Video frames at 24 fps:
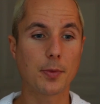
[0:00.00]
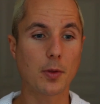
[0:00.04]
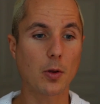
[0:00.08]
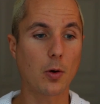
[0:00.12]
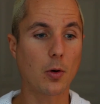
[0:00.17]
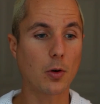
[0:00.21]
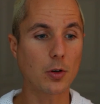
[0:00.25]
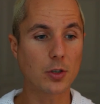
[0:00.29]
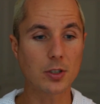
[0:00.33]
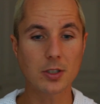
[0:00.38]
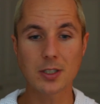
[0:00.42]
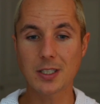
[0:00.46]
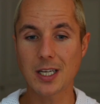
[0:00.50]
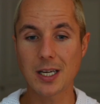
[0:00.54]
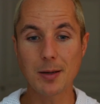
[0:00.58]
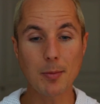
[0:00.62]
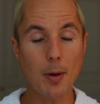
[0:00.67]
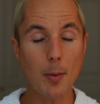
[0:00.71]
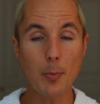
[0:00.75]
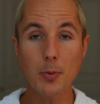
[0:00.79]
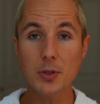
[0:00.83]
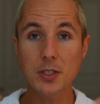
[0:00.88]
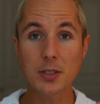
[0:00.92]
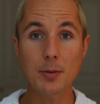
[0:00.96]
Or just team
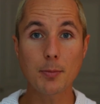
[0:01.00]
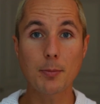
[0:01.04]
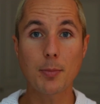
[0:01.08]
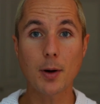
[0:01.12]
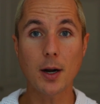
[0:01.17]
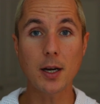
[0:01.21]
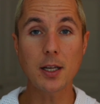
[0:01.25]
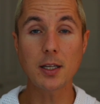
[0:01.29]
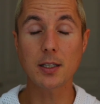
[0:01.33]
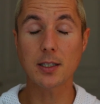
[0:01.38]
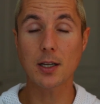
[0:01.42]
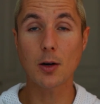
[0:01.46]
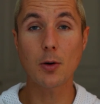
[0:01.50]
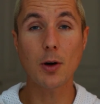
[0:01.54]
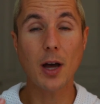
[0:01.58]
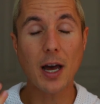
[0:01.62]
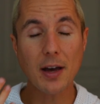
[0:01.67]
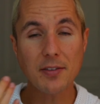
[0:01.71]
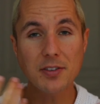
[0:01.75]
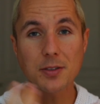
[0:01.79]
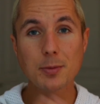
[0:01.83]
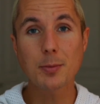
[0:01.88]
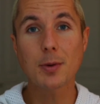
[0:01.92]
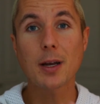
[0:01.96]
up with some buddies,
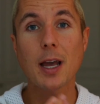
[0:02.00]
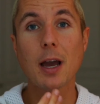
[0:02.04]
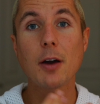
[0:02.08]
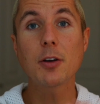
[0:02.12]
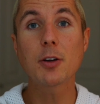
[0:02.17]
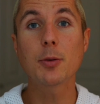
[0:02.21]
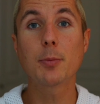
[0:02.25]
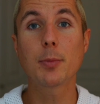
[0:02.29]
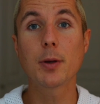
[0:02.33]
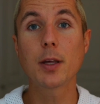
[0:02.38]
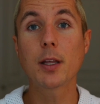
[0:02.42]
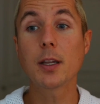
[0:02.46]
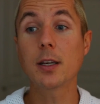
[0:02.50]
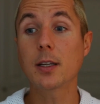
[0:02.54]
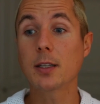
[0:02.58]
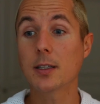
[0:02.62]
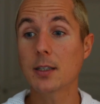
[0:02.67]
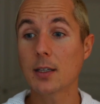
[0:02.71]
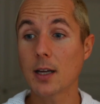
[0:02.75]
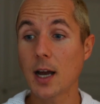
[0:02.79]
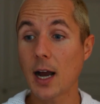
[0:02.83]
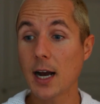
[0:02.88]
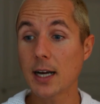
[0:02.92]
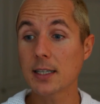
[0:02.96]
have some accountability.
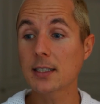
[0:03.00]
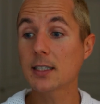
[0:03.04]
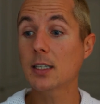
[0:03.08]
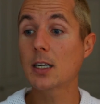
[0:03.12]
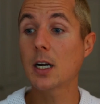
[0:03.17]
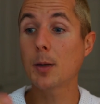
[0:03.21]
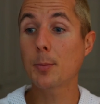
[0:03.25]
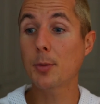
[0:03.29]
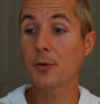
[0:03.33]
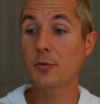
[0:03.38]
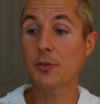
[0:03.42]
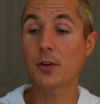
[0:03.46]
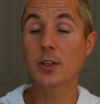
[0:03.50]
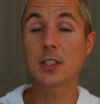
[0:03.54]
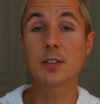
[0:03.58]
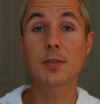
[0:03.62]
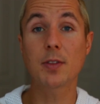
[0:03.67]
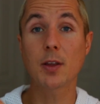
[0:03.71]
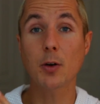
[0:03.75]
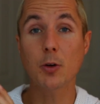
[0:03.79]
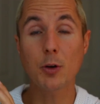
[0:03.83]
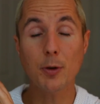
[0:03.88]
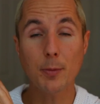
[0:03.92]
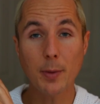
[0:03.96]
Ask a couple friends if
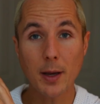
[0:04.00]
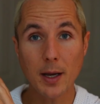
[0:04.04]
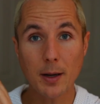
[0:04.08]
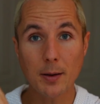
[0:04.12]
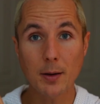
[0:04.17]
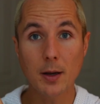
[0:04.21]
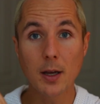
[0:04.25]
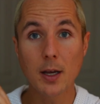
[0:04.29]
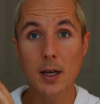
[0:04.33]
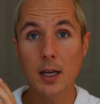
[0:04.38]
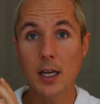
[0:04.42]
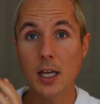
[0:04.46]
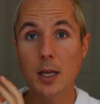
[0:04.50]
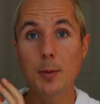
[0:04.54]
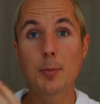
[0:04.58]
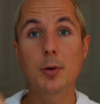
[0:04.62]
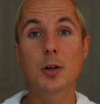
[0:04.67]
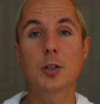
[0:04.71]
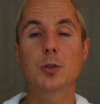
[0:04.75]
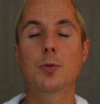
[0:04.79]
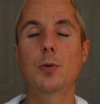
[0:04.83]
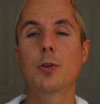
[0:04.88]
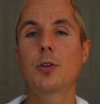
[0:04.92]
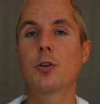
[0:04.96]
they want to make
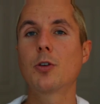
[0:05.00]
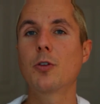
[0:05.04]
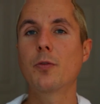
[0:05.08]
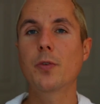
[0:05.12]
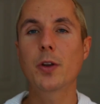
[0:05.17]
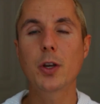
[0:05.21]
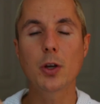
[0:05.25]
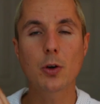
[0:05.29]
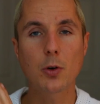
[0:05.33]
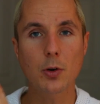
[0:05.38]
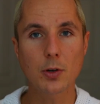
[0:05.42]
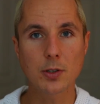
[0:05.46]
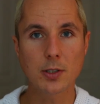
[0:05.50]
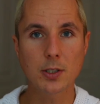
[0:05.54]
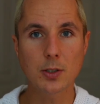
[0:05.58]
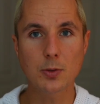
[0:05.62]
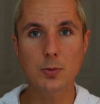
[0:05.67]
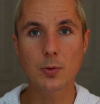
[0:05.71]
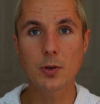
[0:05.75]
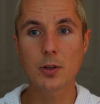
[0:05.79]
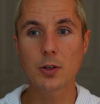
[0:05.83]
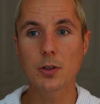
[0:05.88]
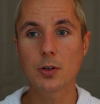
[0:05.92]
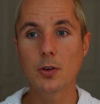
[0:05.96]
ebooks with you or video courses
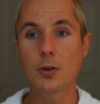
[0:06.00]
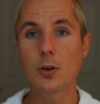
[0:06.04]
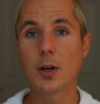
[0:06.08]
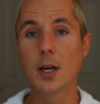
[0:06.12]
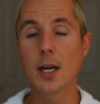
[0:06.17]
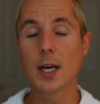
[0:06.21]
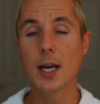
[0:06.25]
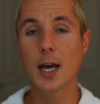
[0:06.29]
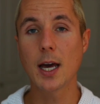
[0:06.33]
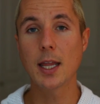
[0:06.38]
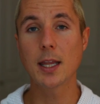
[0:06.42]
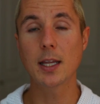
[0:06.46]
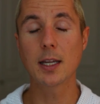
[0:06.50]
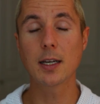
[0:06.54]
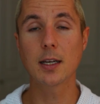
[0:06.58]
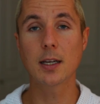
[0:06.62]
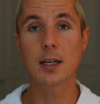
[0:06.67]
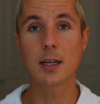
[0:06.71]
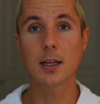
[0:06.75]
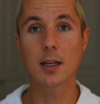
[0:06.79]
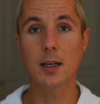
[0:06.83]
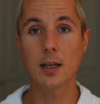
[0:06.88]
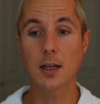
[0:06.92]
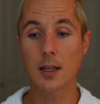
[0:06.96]
with you, and
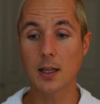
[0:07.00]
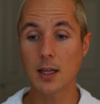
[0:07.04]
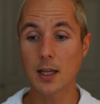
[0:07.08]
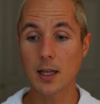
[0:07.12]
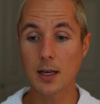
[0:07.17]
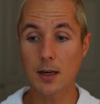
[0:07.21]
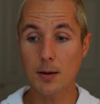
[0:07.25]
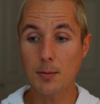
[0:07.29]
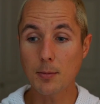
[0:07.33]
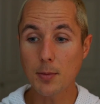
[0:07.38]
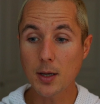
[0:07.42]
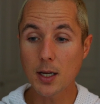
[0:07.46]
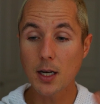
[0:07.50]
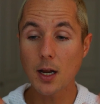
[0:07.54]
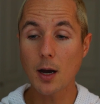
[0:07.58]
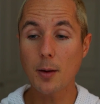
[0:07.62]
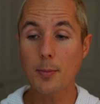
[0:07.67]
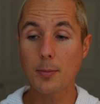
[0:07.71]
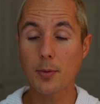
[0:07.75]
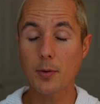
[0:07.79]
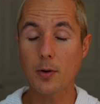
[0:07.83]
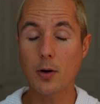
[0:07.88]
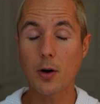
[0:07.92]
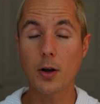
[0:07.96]
then meet
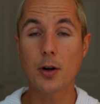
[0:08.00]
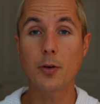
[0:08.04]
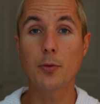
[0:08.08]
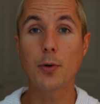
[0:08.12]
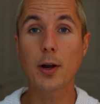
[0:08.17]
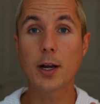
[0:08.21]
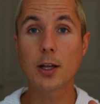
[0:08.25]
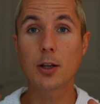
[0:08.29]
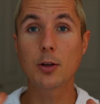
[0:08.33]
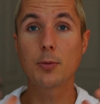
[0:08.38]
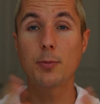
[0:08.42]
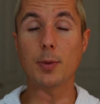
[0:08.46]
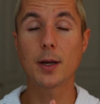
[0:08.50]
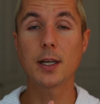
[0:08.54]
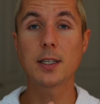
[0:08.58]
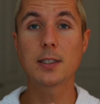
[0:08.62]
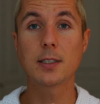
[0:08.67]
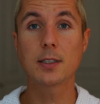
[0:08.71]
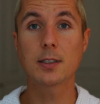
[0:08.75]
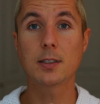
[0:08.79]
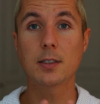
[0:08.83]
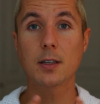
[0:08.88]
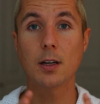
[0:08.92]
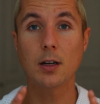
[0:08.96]
up on a regular
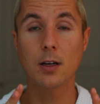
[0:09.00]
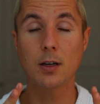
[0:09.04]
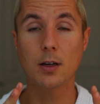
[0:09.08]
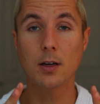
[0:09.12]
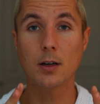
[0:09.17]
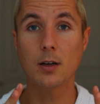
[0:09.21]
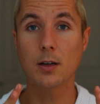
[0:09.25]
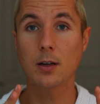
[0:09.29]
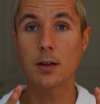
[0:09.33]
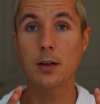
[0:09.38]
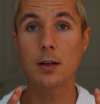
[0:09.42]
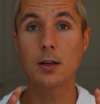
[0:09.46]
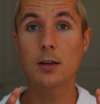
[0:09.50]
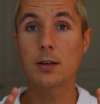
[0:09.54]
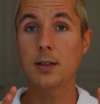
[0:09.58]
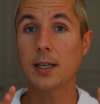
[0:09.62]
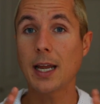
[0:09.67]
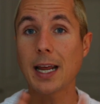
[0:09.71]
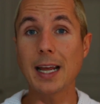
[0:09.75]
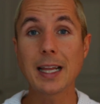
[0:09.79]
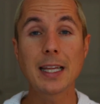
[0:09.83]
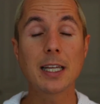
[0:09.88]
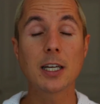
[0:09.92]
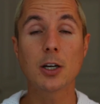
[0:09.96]
basis, on a
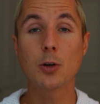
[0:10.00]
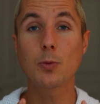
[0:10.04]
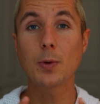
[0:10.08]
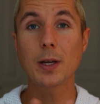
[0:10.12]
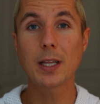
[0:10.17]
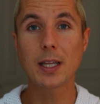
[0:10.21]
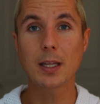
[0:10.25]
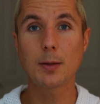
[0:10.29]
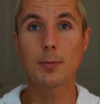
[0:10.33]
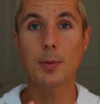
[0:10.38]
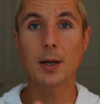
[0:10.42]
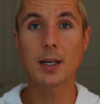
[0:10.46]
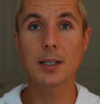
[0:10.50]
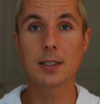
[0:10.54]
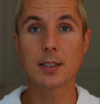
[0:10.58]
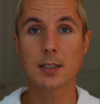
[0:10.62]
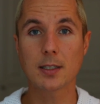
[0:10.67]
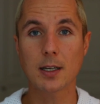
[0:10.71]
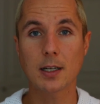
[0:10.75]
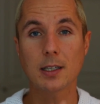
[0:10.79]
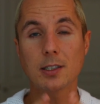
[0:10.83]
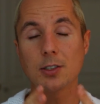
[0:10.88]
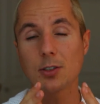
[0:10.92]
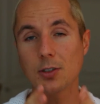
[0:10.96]
daily or weekly basis
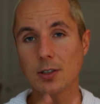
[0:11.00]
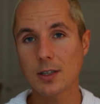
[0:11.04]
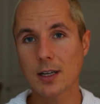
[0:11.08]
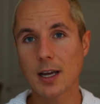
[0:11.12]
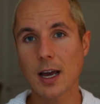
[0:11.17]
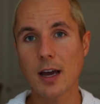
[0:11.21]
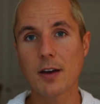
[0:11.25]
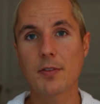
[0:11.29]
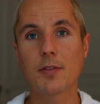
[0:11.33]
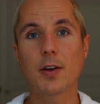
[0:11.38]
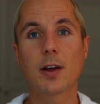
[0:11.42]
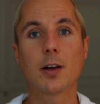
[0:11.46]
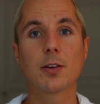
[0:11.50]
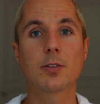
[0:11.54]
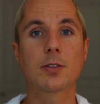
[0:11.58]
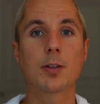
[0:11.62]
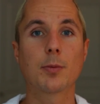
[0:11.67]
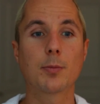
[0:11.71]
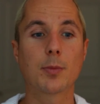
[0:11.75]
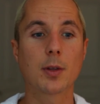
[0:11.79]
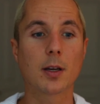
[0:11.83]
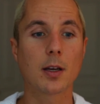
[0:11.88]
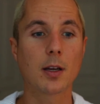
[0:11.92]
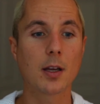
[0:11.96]
at a certain cafe or
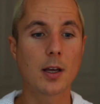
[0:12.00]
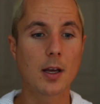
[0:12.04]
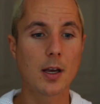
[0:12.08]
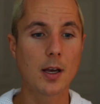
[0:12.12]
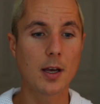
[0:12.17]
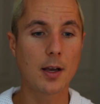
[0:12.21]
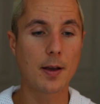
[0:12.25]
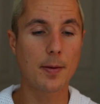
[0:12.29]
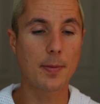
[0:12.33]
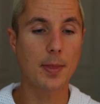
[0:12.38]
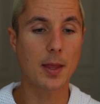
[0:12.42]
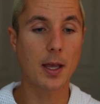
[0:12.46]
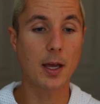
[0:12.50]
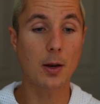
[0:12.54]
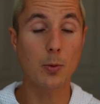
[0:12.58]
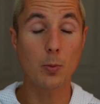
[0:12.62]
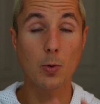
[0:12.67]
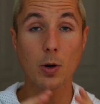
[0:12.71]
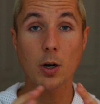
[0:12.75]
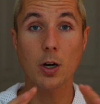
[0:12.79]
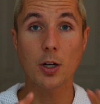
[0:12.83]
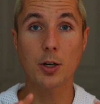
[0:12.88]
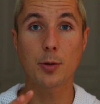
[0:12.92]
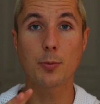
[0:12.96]
something, and
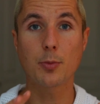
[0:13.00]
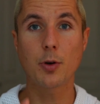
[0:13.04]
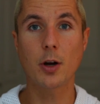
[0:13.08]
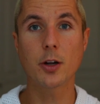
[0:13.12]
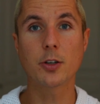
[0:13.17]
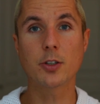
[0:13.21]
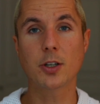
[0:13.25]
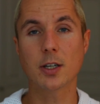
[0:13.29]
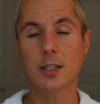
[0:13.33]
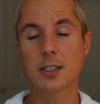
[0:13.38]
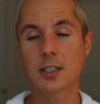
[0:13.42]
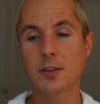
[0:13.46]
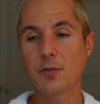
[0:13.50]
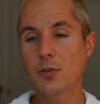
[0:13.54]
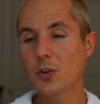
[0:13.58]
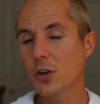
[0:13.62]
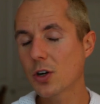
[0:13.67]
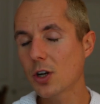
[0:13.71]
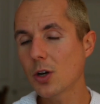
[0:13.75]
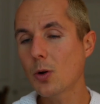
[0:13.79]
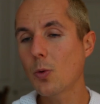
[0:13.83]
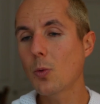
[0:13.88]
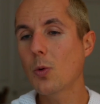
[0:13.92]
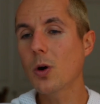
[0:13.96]
work on your projects. If you're
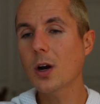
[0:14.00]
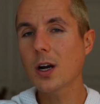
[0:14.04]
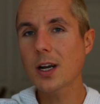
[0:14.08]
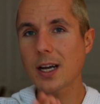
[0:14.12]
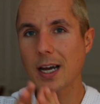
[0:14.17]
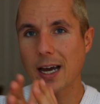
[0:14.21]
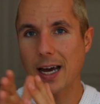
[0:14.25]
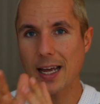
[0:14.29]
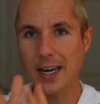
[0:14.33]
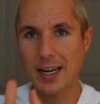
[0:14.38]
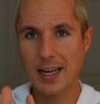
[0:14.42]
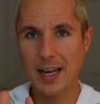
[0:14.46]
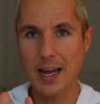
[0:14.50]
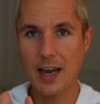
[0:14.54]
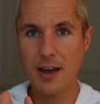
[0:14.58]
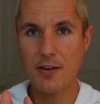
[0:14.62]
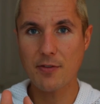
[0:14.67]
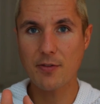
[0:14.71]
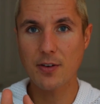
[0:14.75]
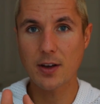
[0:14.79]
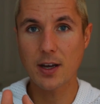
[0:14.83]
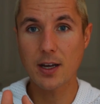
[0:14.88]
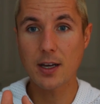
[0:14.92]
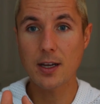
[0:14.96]
going to work at a
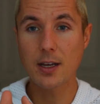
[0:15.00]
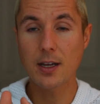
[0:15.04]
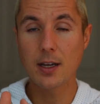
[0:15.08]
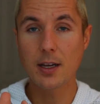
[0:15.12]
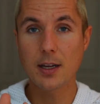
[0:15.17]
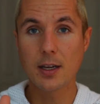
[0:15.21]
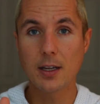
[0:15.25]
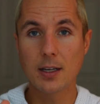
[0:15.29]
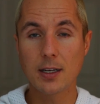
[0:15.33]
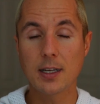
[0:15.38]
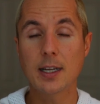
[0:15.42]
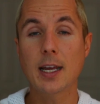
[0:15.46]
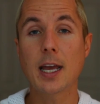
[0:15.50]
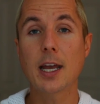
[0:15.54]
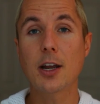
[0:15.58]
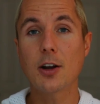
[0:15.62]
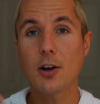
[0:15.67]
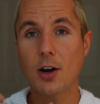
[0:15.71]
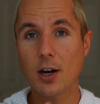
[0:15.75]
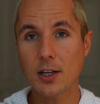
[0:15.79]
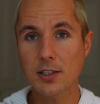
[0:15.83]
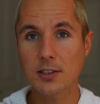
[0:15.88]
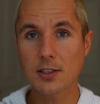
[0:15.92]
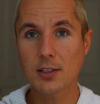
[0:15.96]
cafe to get
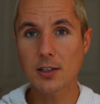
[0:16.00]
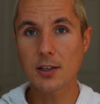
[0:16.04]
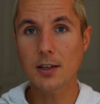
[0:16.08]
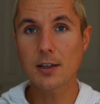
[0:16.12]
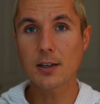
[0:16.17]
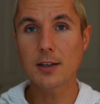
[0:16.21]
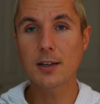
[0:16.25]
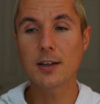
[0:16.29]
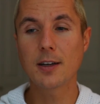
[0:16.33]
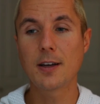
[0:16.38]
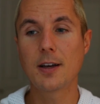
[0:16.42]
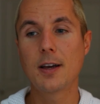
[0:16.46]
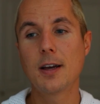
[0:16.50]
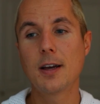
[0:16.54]
your hustle on,